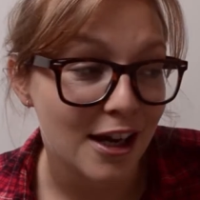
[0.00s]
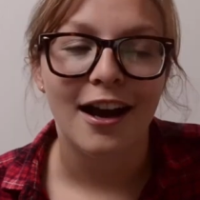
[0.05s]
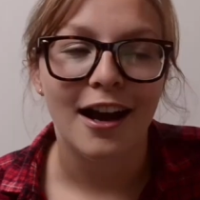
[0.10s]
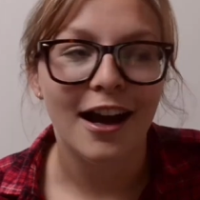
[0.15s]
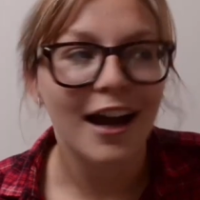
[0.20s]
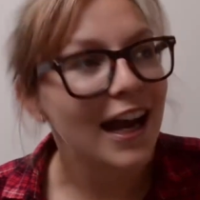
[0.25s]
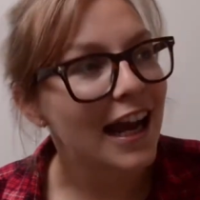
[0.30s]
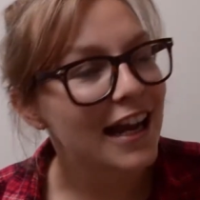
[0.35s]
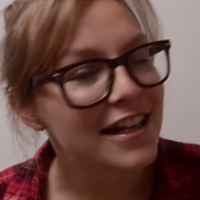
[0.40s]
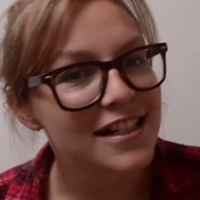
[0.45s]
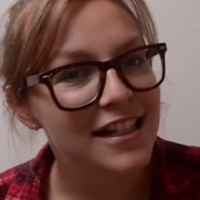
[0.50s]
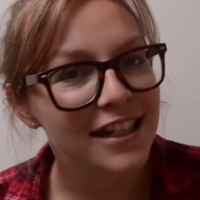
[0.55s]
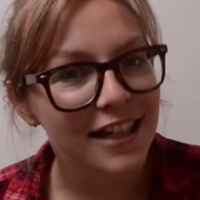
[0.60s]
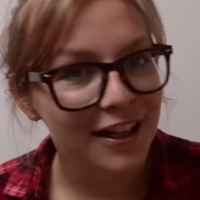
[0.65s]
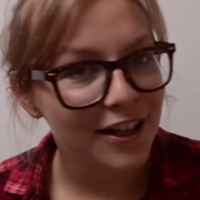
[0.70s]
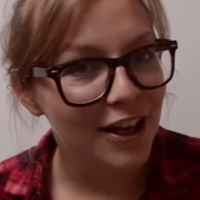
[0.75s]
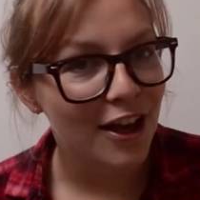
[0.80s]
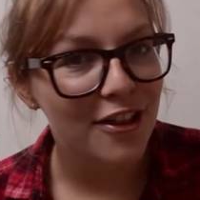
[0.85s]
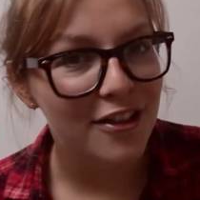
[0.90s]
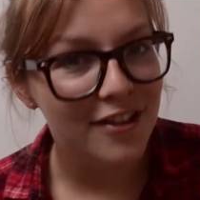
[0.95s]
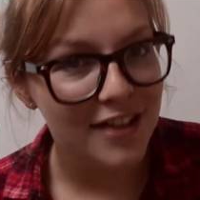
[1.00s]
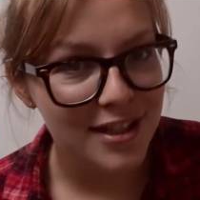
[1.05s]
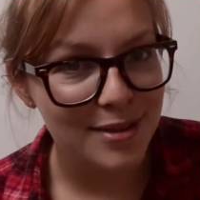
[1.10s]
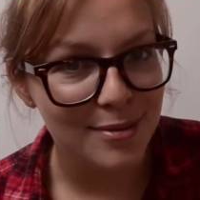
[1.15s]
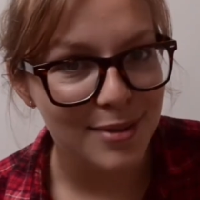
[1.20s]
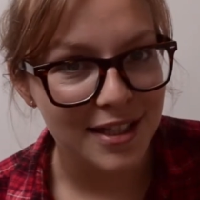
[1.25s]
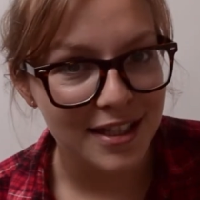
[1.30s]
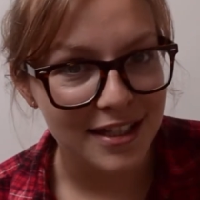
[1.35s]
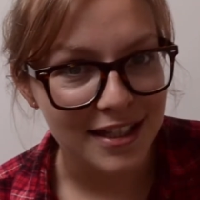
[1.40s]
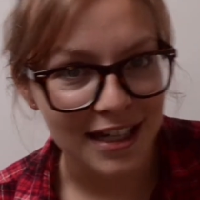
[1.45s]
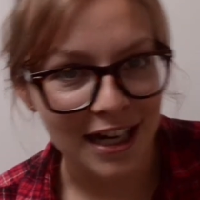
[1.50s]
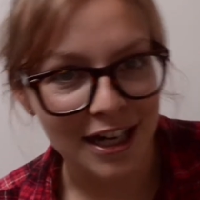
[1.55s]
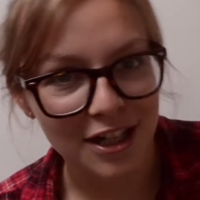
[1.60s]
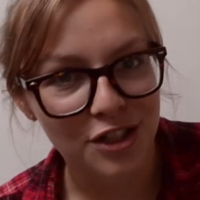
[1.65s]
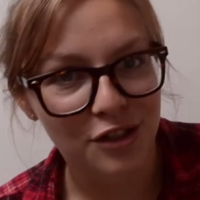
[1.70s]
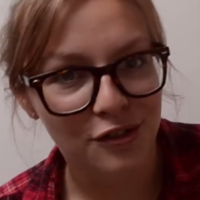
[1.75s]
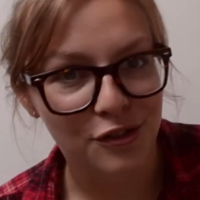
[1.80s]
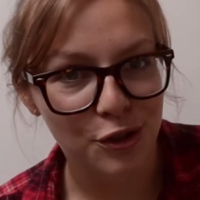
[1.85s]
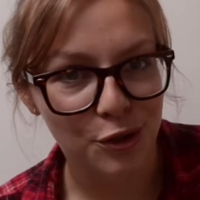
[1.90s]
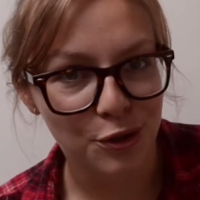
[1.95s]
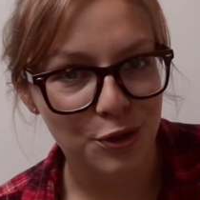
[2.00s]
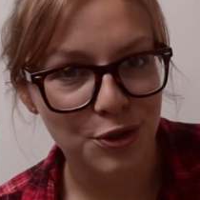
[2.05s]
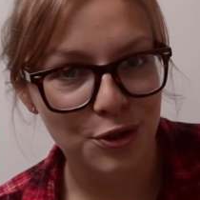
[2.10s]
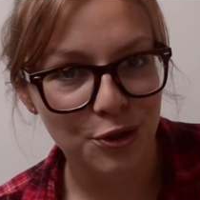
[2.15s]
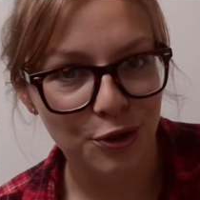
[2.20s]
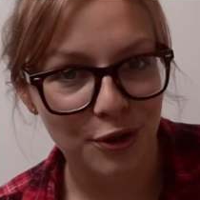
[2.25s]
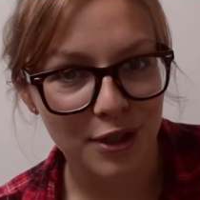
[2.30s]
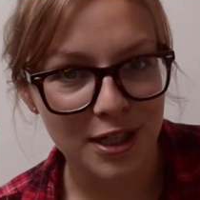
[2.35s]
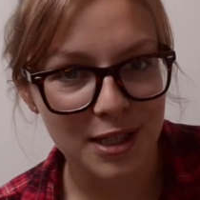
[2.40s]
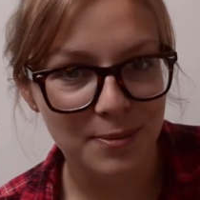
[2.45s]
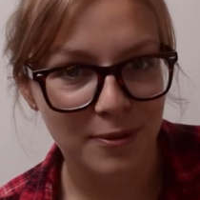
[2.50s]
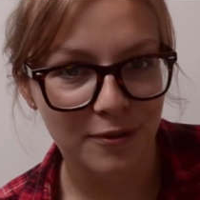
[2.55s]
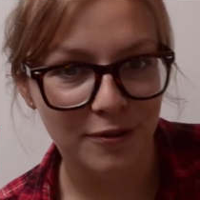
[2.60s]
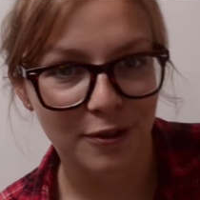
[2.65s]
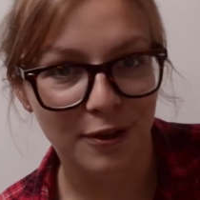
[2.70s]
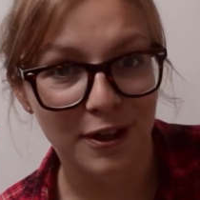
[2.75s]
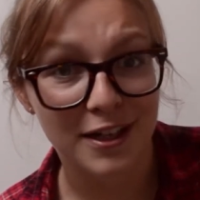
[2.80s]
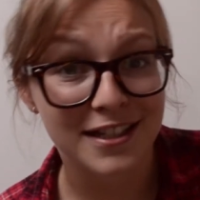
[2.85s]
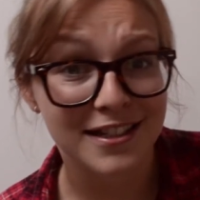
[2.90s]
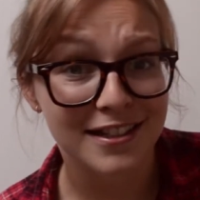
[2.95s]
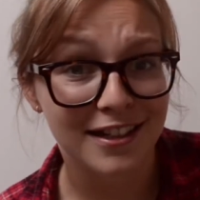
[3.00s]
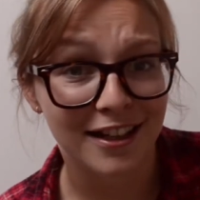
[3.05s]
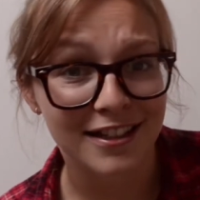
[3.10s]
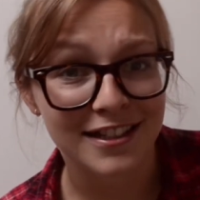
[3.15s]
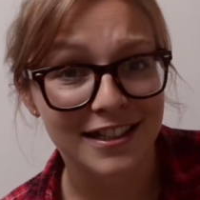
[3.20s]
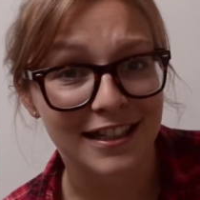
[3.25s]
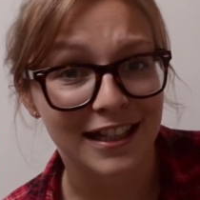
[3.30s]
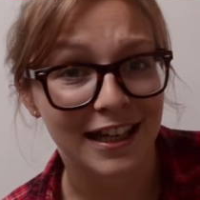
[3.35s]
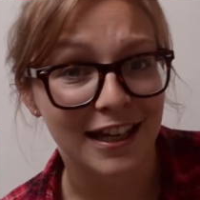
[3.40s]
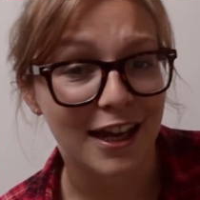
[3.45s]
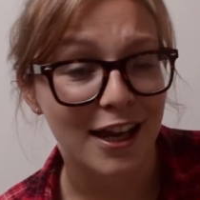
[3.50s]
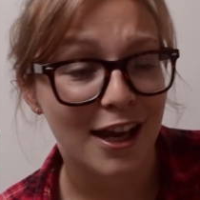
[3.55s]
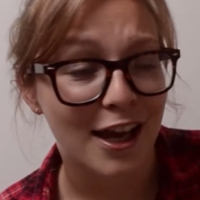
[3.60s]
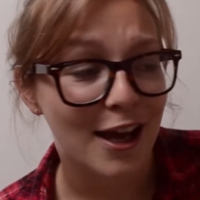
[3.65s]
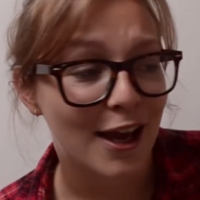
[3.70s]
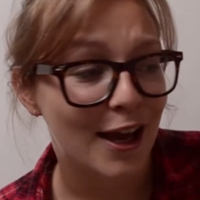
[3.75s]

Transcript: I actually didn't know that this was a selection of short stories before I started it,